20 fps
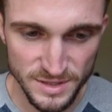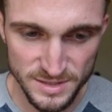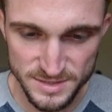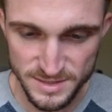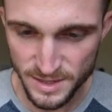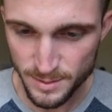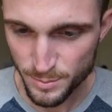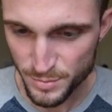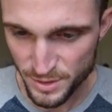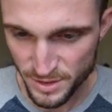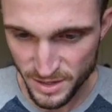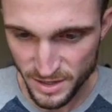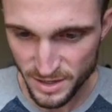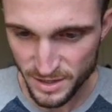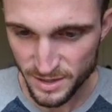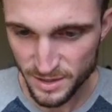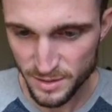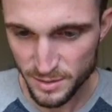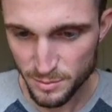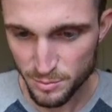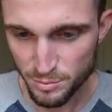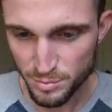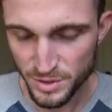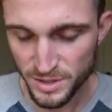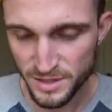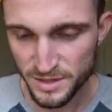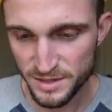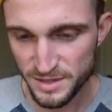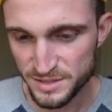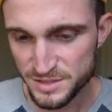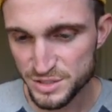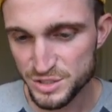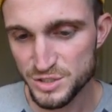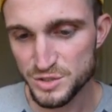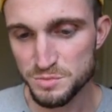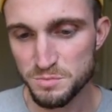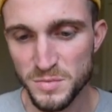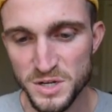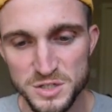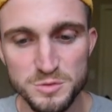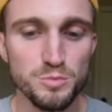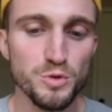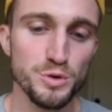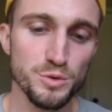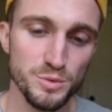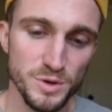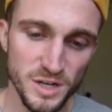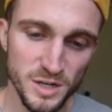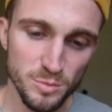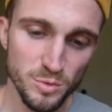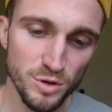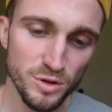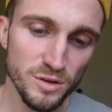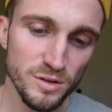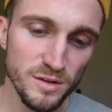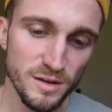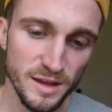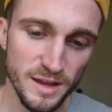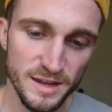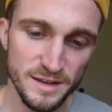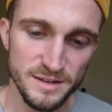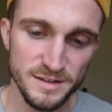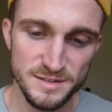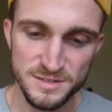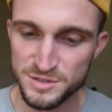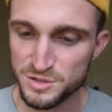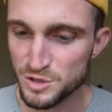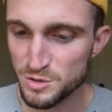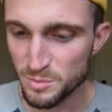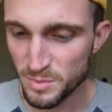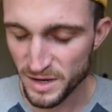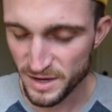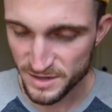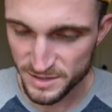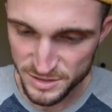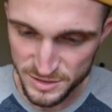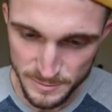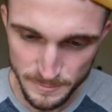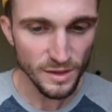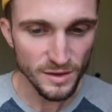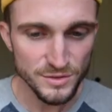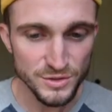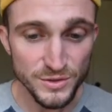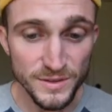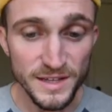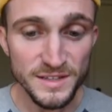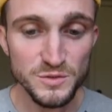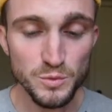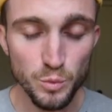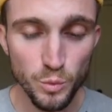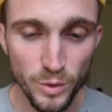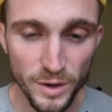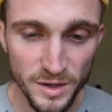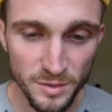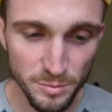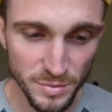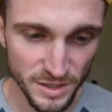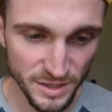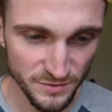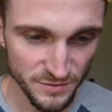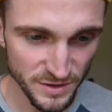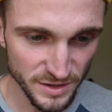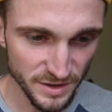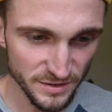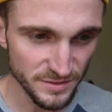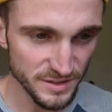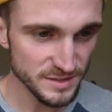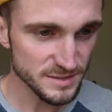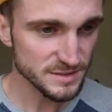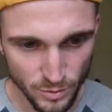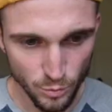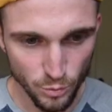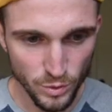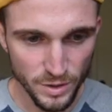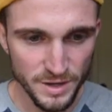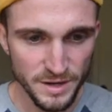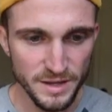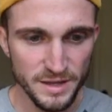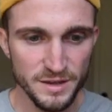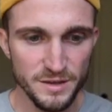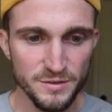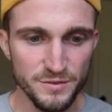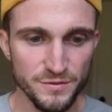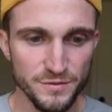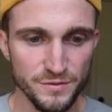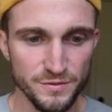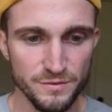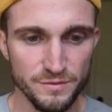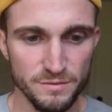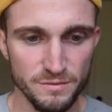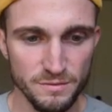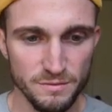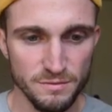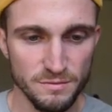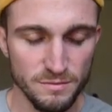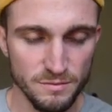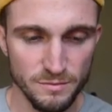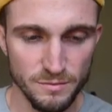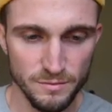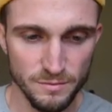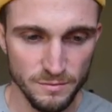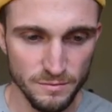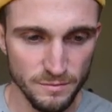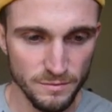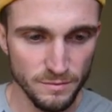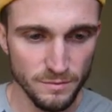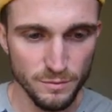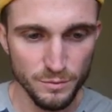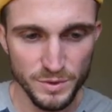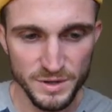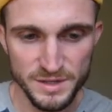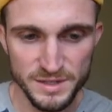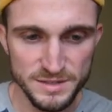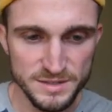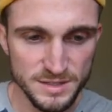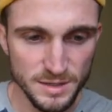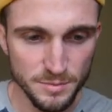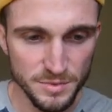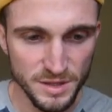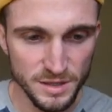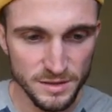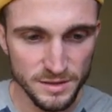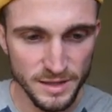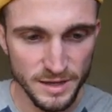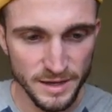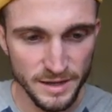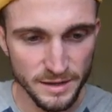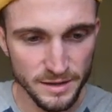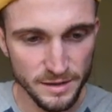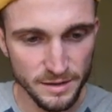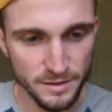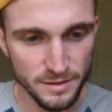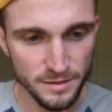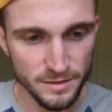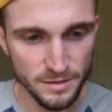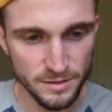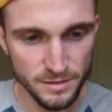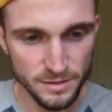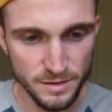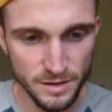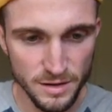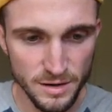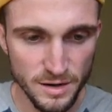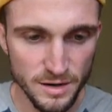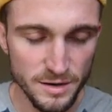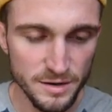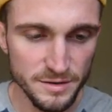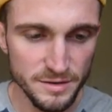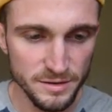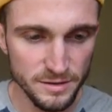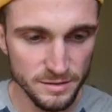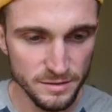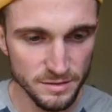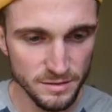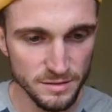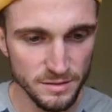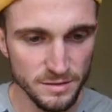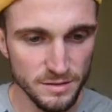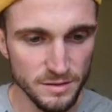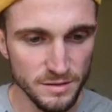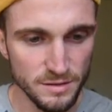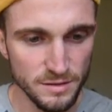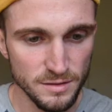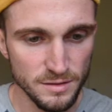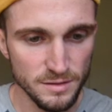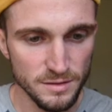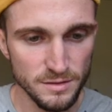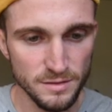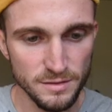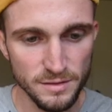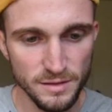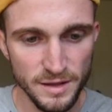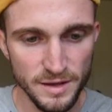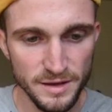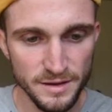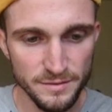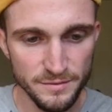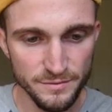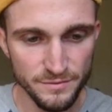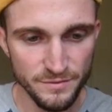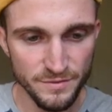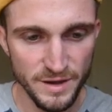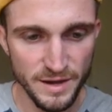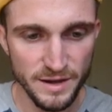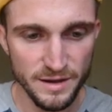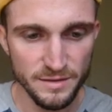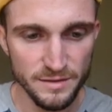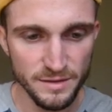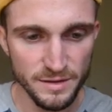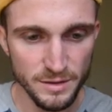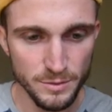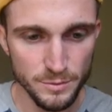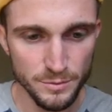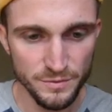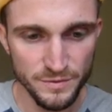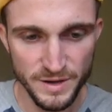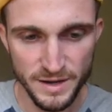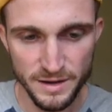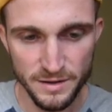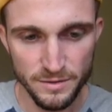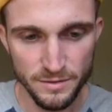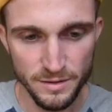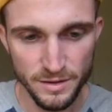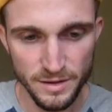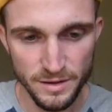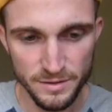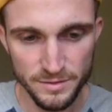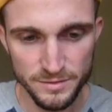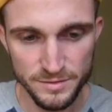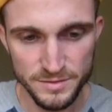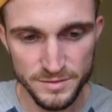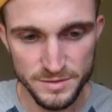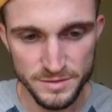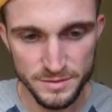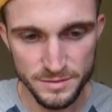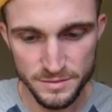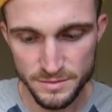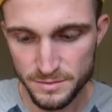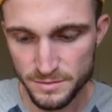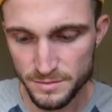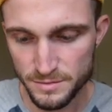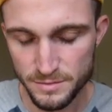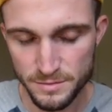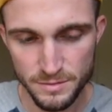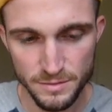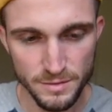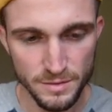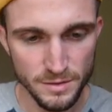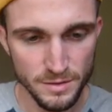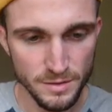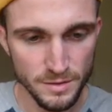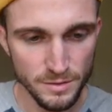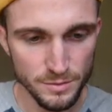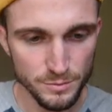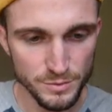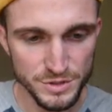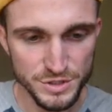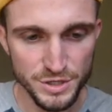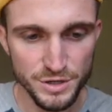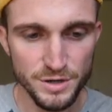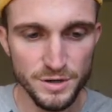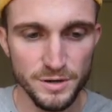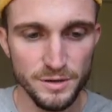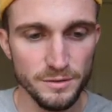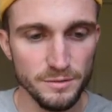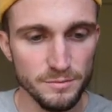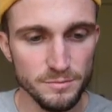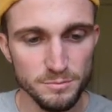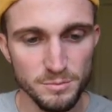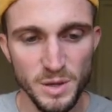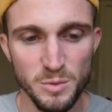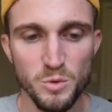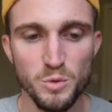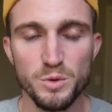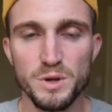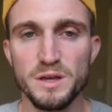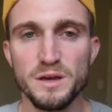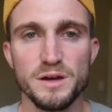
the same thing, but it's just much more readable and easier to manage. So that's one benefit of it. What if we did something like guard let val equal val else return? Maybe we